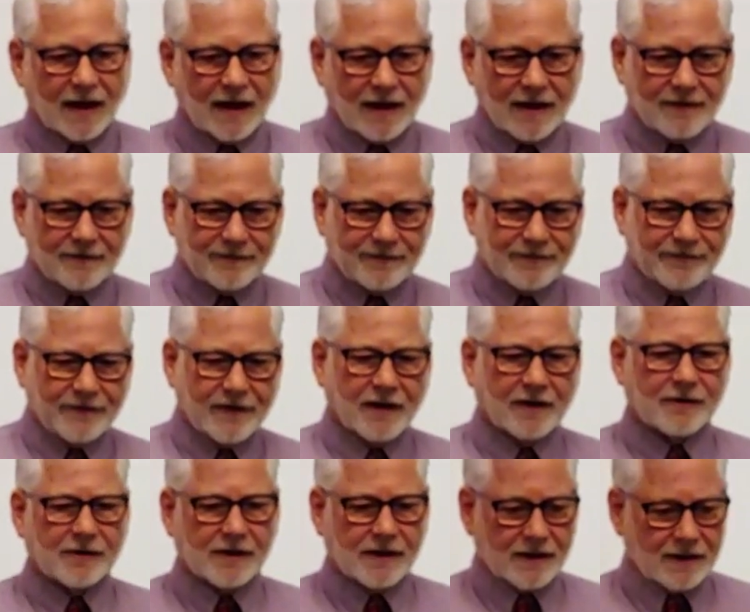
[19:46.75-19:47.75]
a
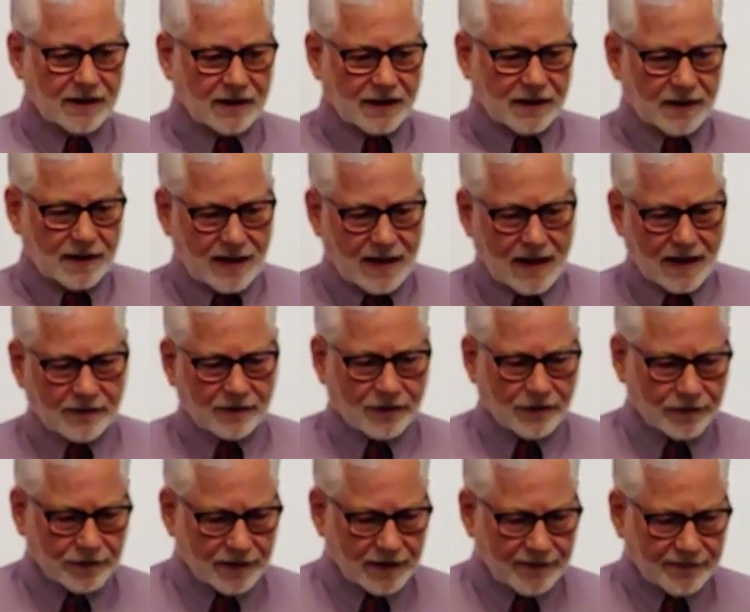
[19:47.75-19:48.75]
very
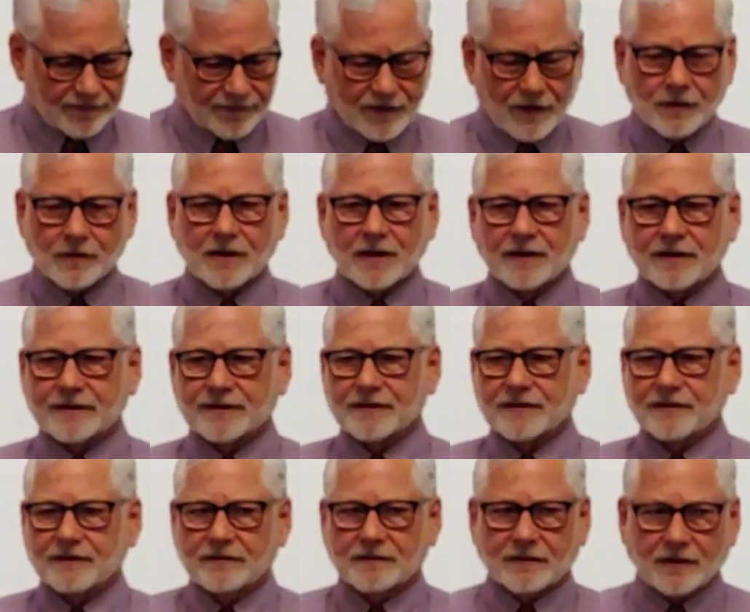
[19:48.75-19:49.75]
narrowly
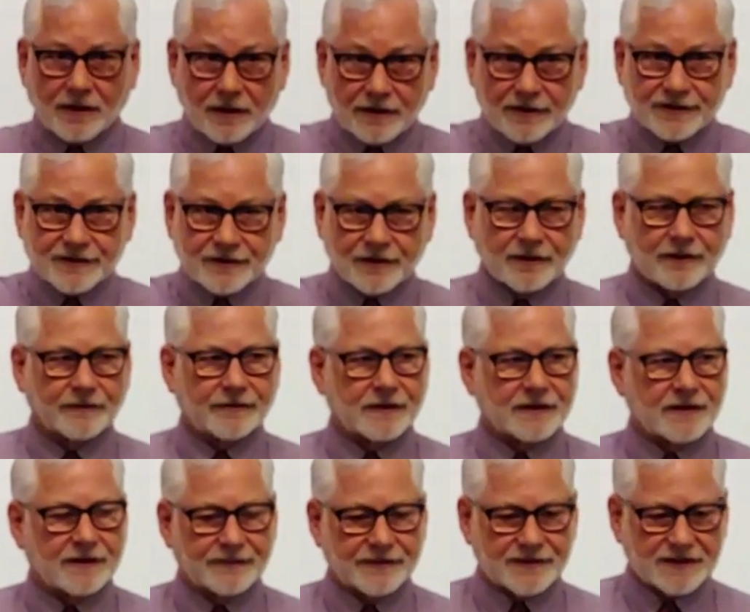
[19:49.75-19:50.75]
focused
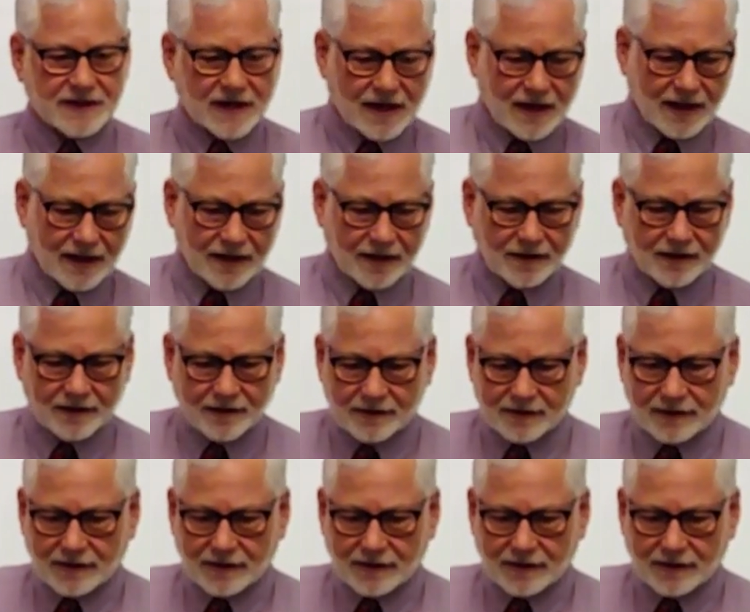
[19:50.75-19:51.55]
conservative side